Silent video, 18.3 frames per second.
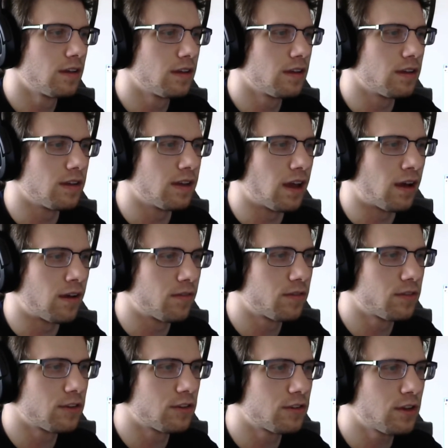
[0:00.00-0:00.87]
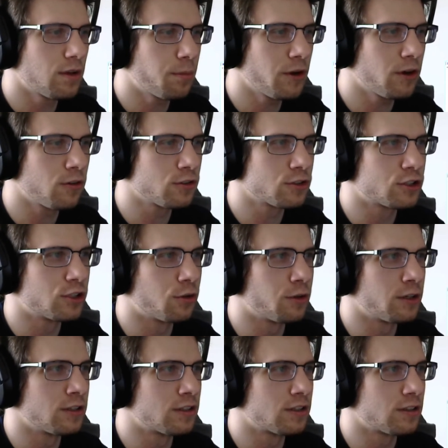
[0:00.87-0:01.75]
Yeah, typical
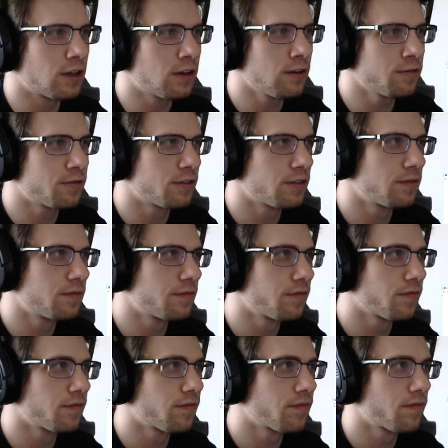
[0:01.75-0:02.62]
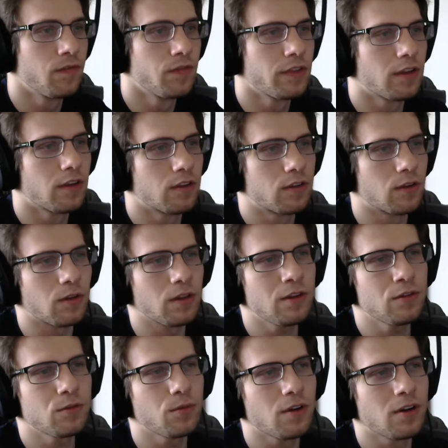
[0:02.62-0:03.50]
shonen stuff. So
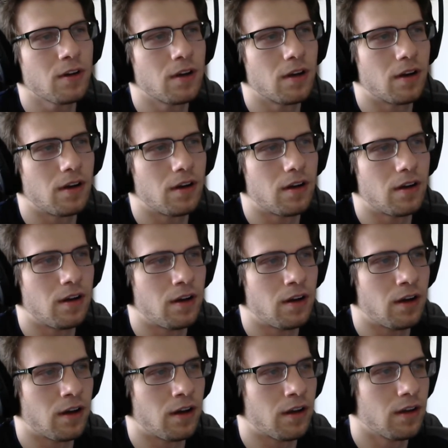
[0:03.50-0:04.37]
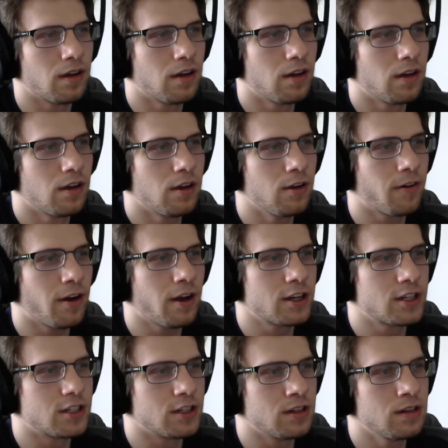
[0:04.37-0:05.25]
this one,
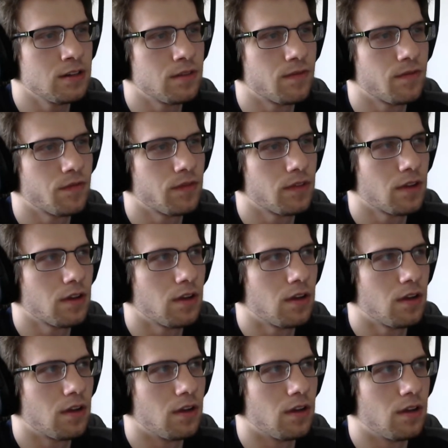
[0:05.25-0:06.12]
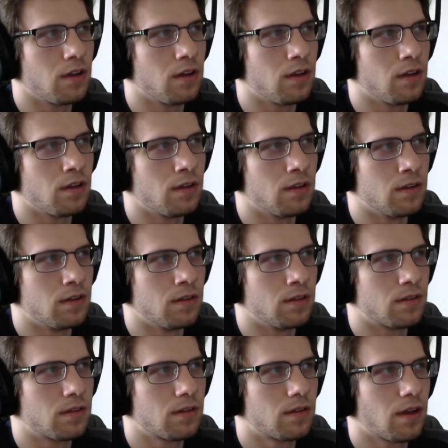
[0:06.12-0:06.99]
Hirashi,
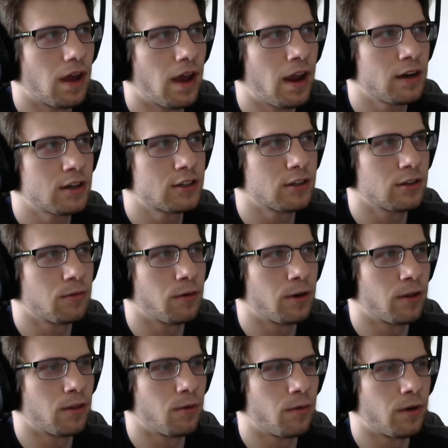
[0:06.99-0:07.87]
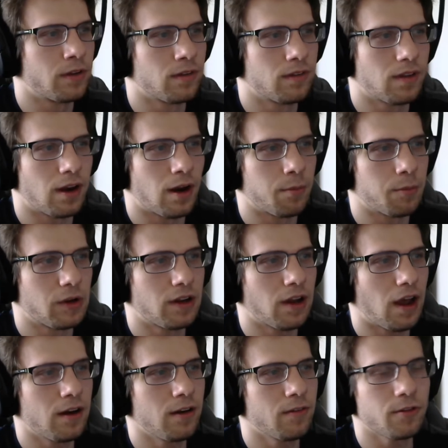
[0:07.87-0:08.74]
is actually one of the ones that I'm
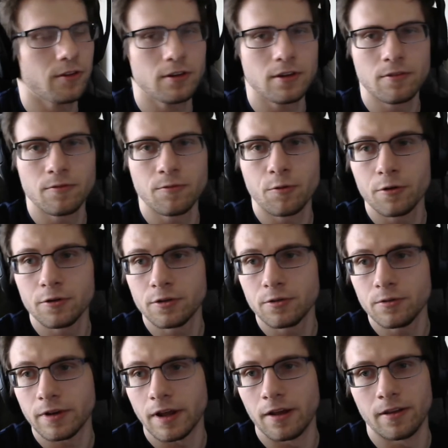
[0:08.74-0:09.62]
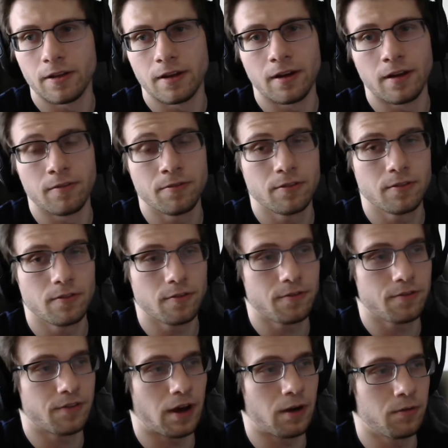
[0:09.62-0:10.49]
kind of looking forward to now that I've
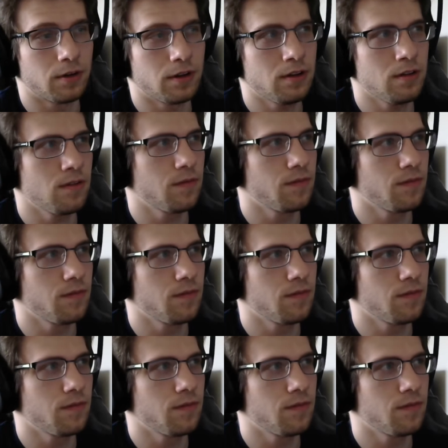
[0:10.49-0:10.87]
found it.